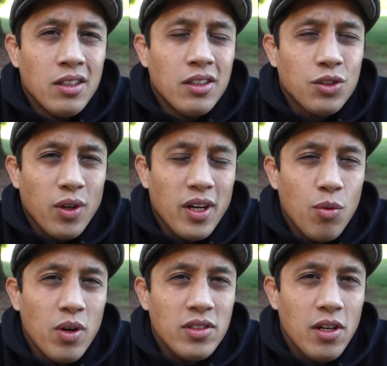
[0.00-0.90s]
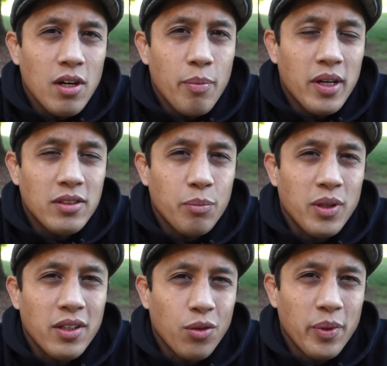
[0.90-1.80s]
So I kind of want to talk about something
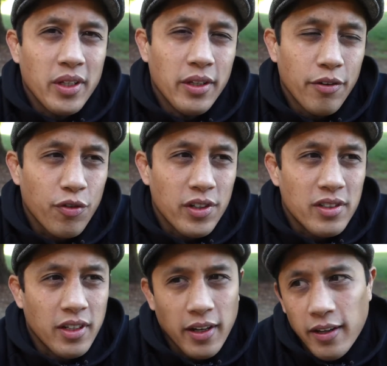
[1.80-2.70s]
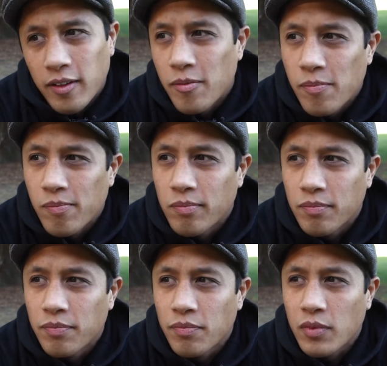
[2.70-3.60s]
a little bit different today.
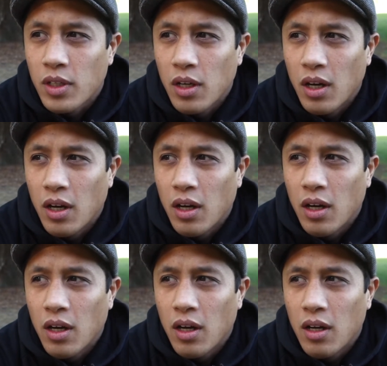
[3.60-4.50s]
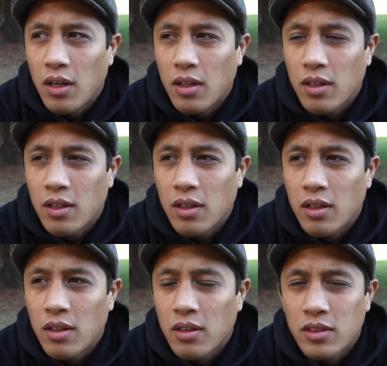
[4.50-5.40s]

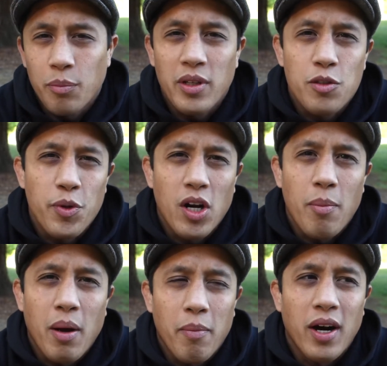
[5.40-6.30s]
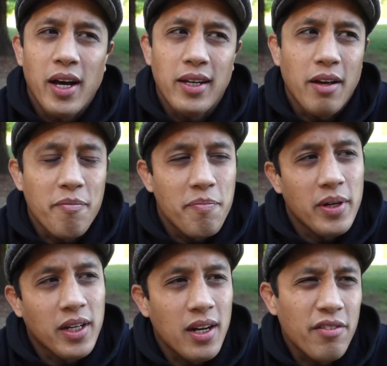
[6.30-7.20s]
Something that's been on my mind. I've been
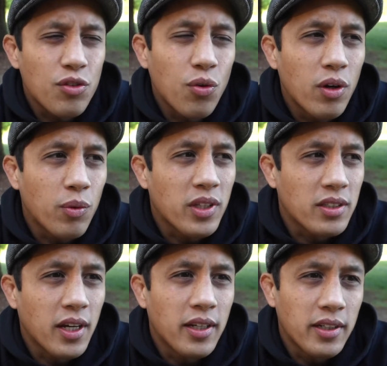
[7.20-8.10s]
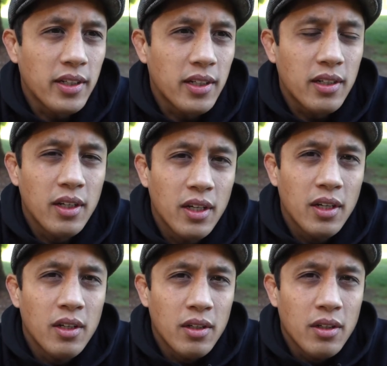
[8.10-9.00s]
kind of toying with this idea.
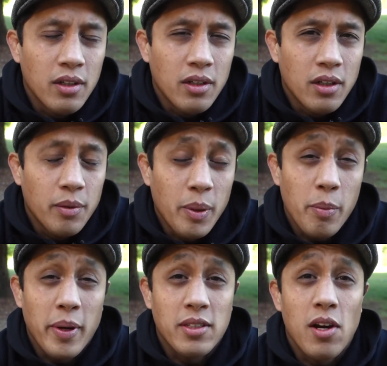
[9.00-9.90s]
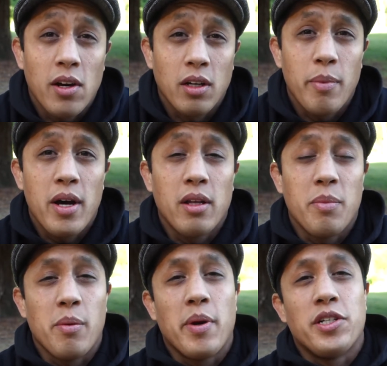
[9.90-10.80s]
And maybe by talking about it,
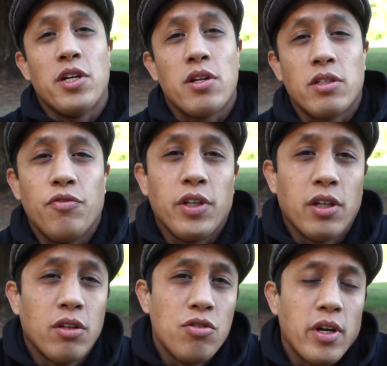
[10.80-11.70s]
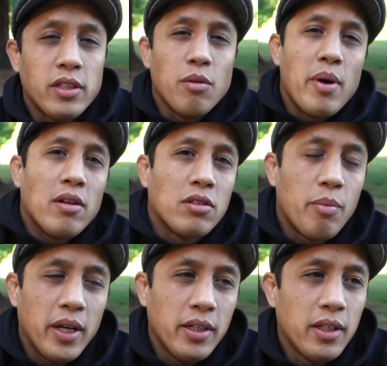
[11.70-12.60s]
maybe by sharing this video, you guys could bounce some
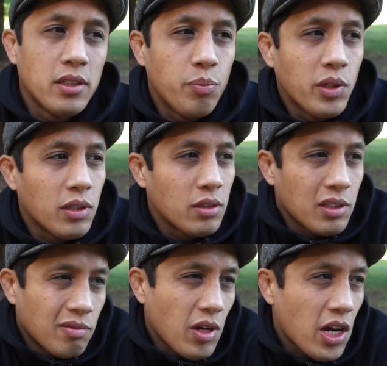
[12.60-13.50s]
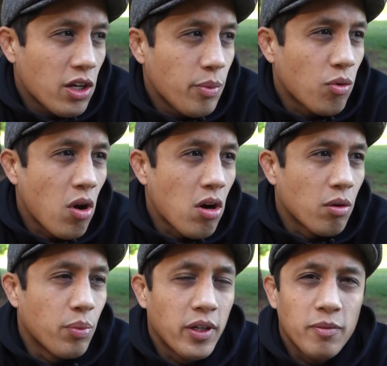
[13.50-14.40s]
ideas, because I could be wrong.
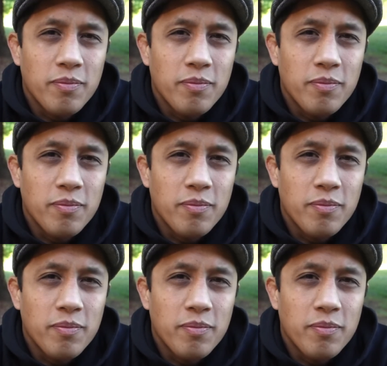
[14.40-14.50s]
But